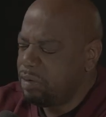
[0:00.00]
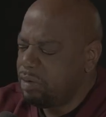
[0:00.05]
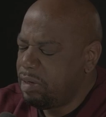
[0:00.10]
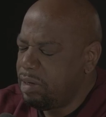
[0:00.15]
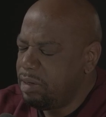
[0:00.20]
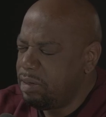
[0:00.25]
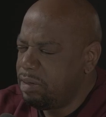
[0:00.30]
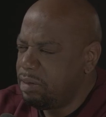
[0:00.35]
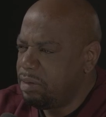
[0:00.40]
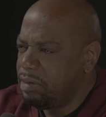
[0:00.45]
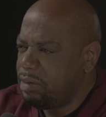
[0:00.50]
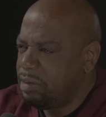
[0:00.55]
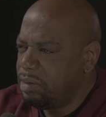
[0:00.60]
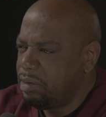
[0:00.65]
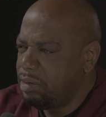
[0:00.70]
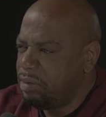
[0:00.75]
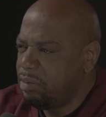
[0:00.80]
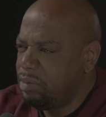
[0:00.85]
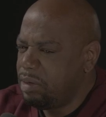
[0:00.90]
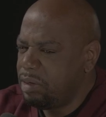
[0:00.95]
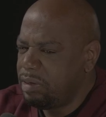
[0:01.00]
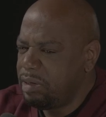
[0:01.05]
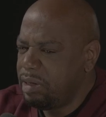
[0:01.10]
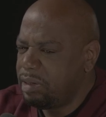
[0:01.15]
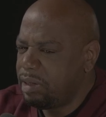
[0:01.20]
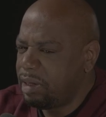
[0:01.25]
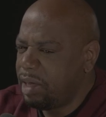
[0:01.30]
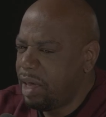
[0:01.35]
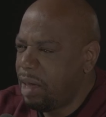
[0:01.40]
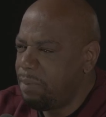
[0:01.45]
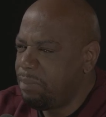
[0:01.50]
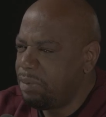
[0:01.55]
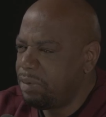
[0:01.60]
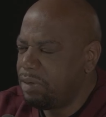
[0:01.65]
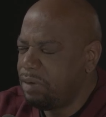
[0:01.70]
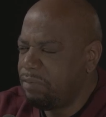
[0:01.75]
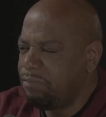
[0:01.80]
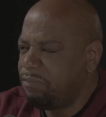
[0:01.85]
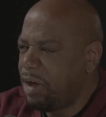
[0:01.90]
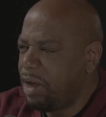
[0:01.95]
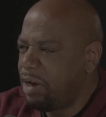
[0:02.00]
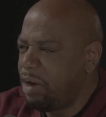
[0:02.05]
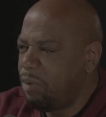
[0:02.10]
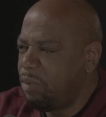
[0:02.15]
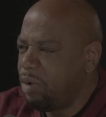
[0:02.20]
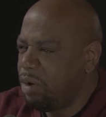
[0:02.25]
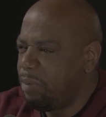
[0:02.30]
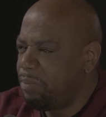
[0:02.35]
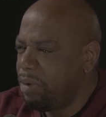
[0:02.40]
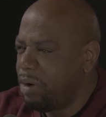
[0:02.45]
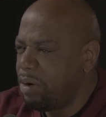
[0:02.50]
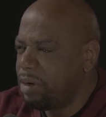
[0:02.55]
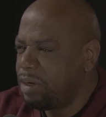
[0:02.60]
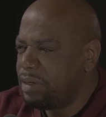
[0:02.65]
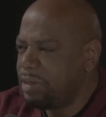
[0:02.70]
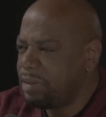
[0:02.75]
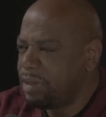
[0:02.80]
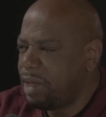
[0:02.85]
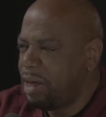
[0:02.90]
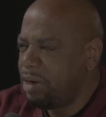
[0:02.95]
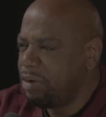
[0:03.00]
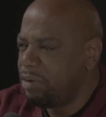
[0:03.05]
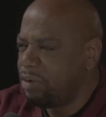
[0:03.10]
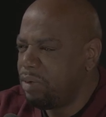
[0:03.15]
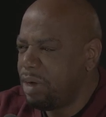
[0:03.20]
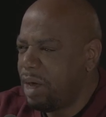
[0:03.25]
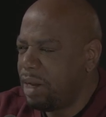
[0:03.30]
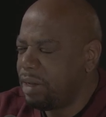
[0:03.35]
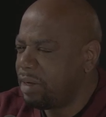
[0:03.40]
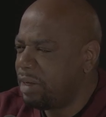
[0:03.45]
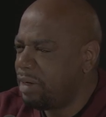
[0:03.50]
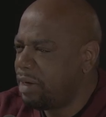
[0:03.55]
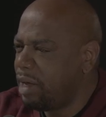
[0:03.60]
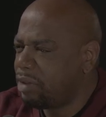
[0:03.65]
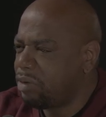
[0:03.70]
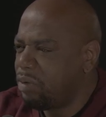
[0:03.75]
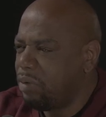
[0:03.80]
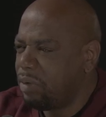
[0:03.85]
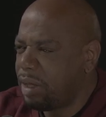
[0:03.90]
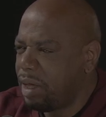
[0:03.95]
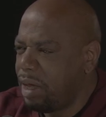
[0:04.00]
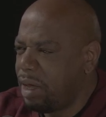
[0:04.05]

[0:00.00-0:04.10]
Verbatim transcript: just hit do you just hit the campus and find out where a party is at, or you got to connect on no,